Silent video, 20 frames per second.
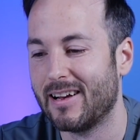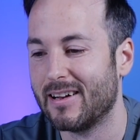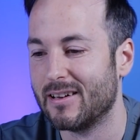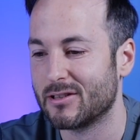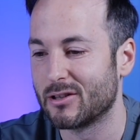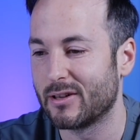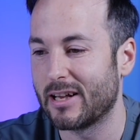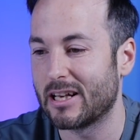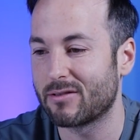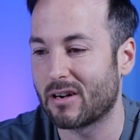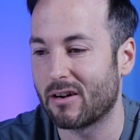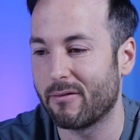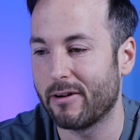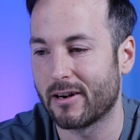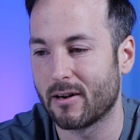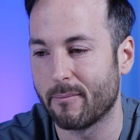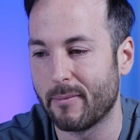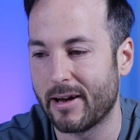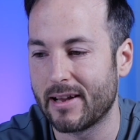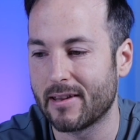So that's what I
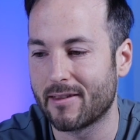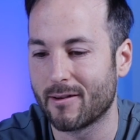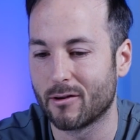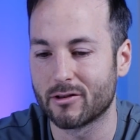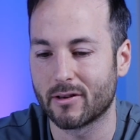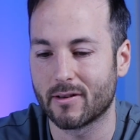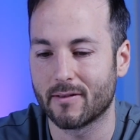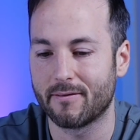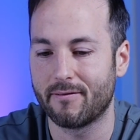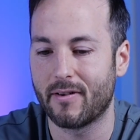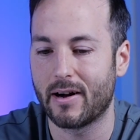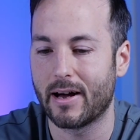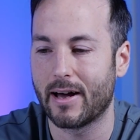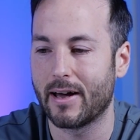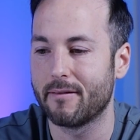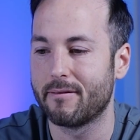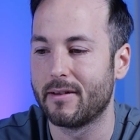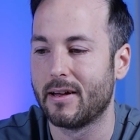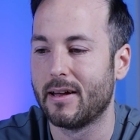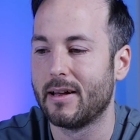recommend. Those are the
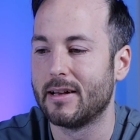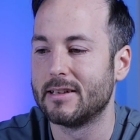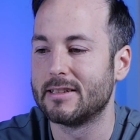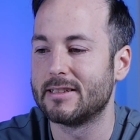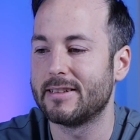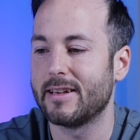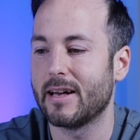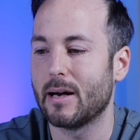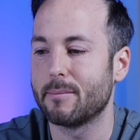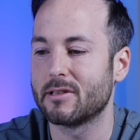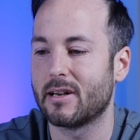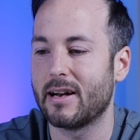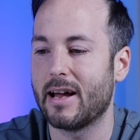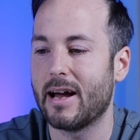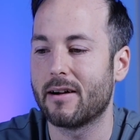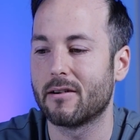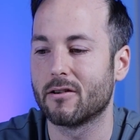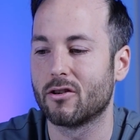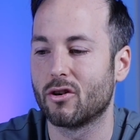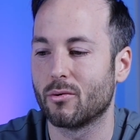5 steps on
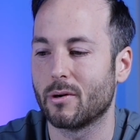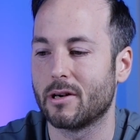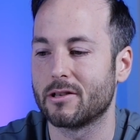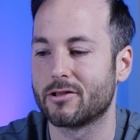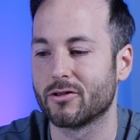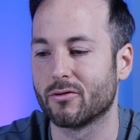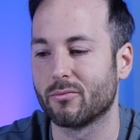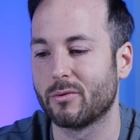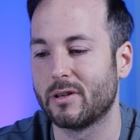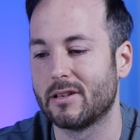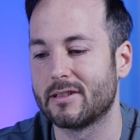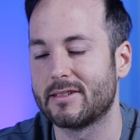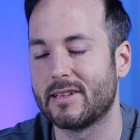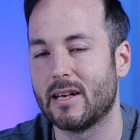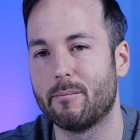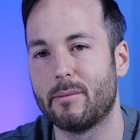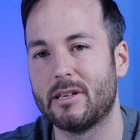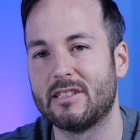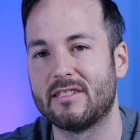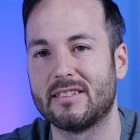how to crush your real
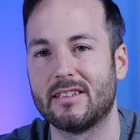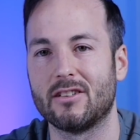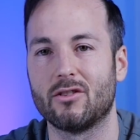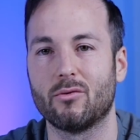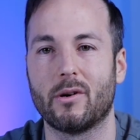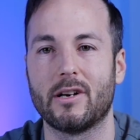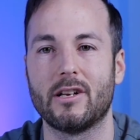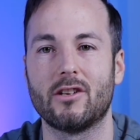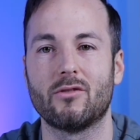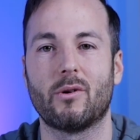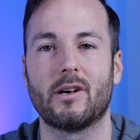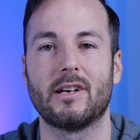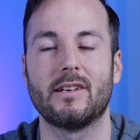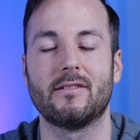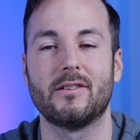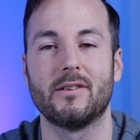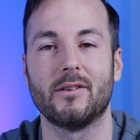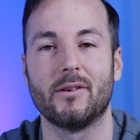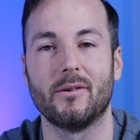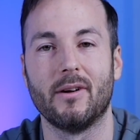estate business in
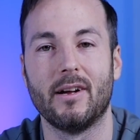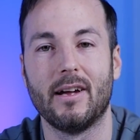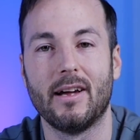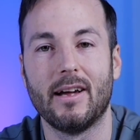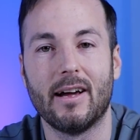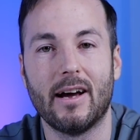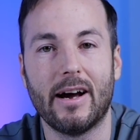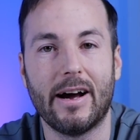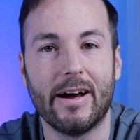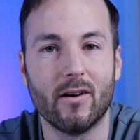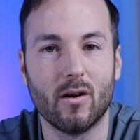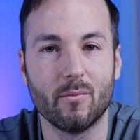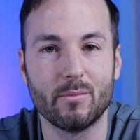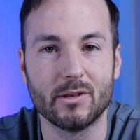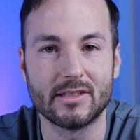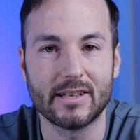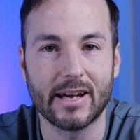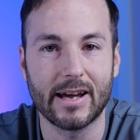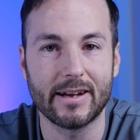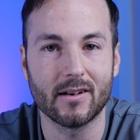2022. I hope you
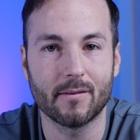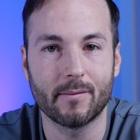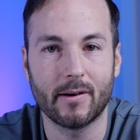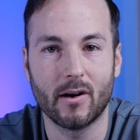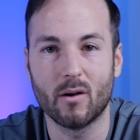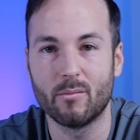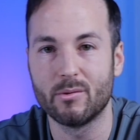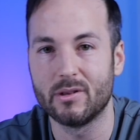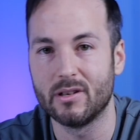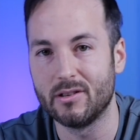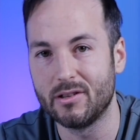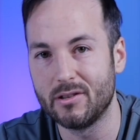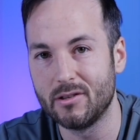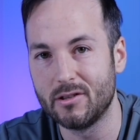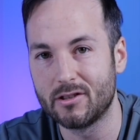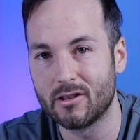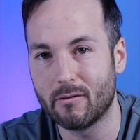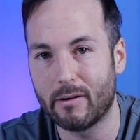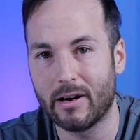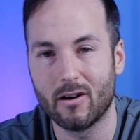take them. I hope you
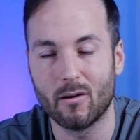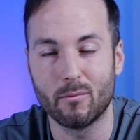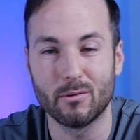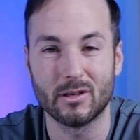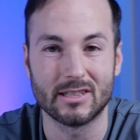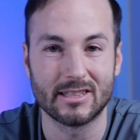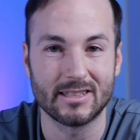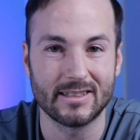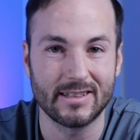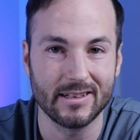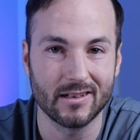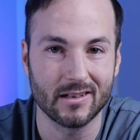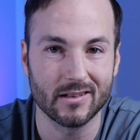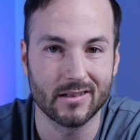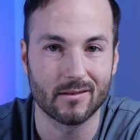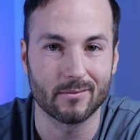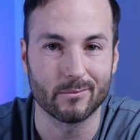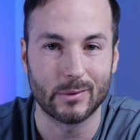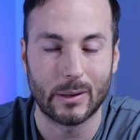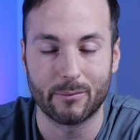use them. I hope you steal
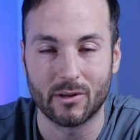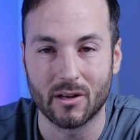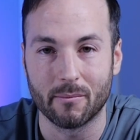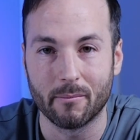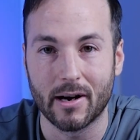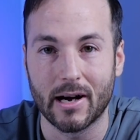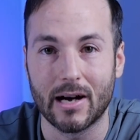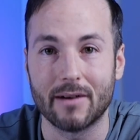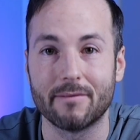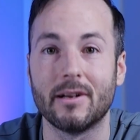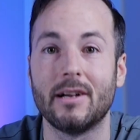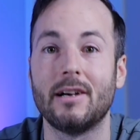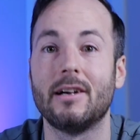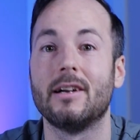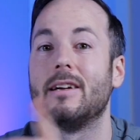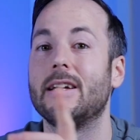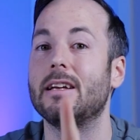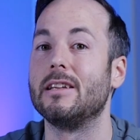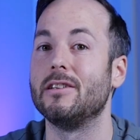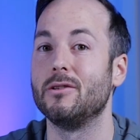them, rip them off,
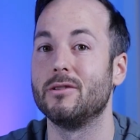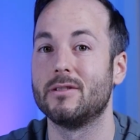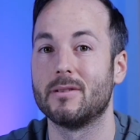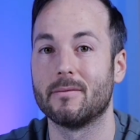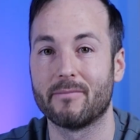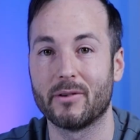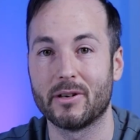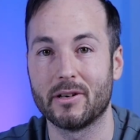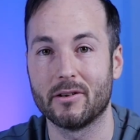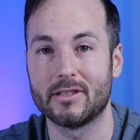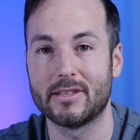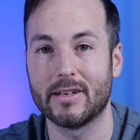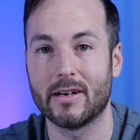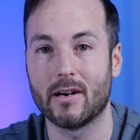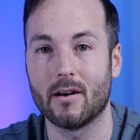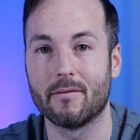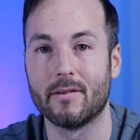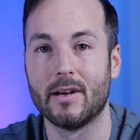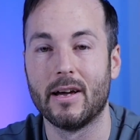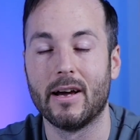and use them for
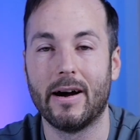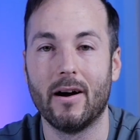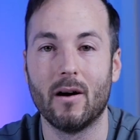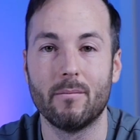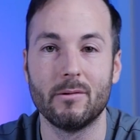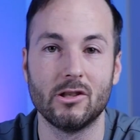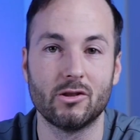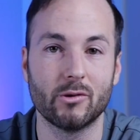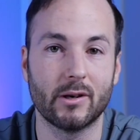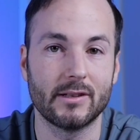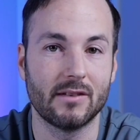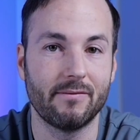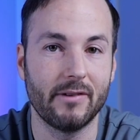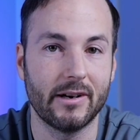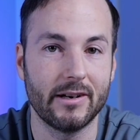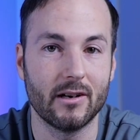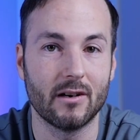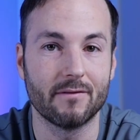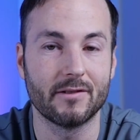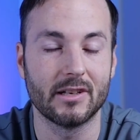yourself. I hope you enjoyed this
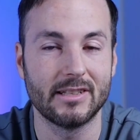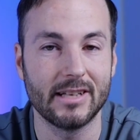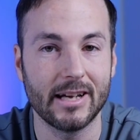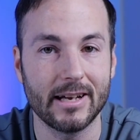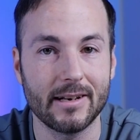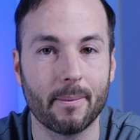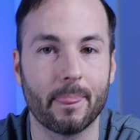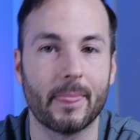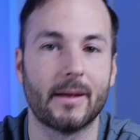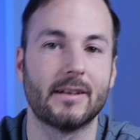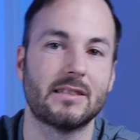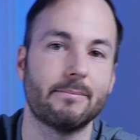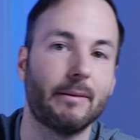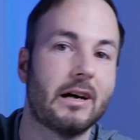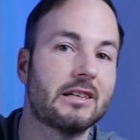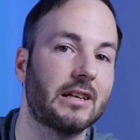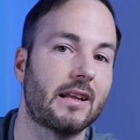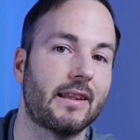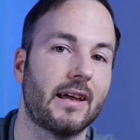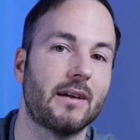video. If you did,
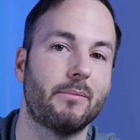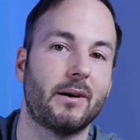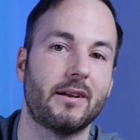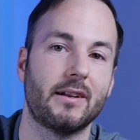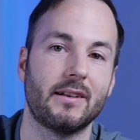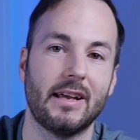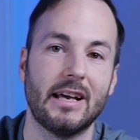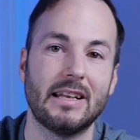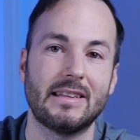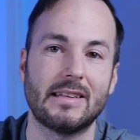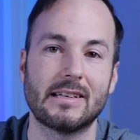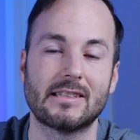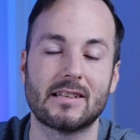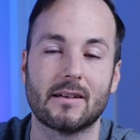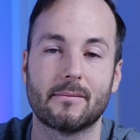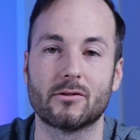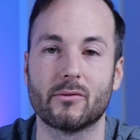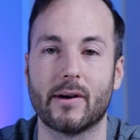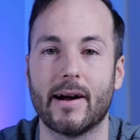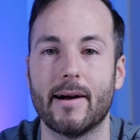smash that like button, hit that
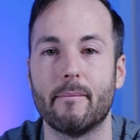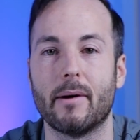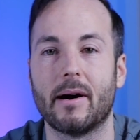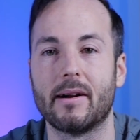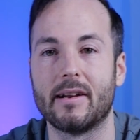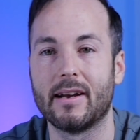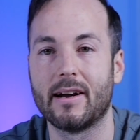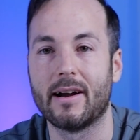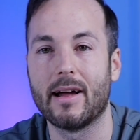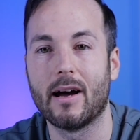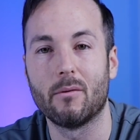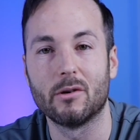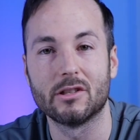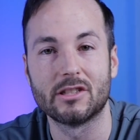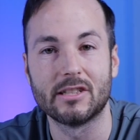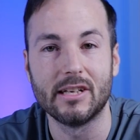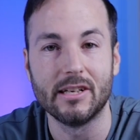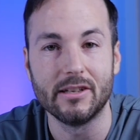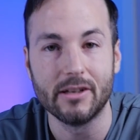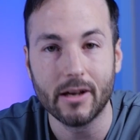subscribe button, and I will
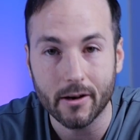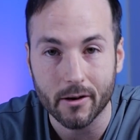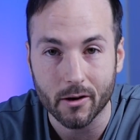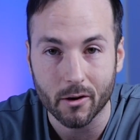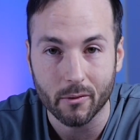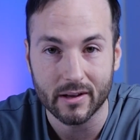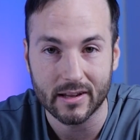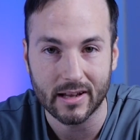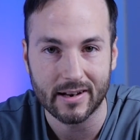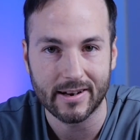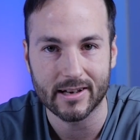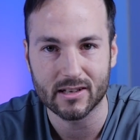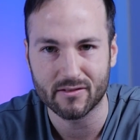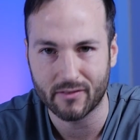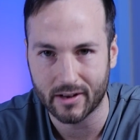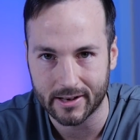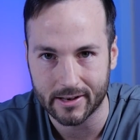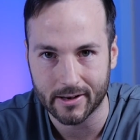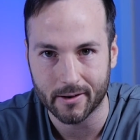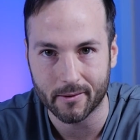see you in the next
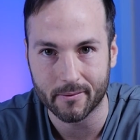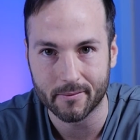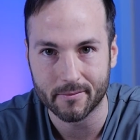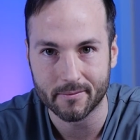video.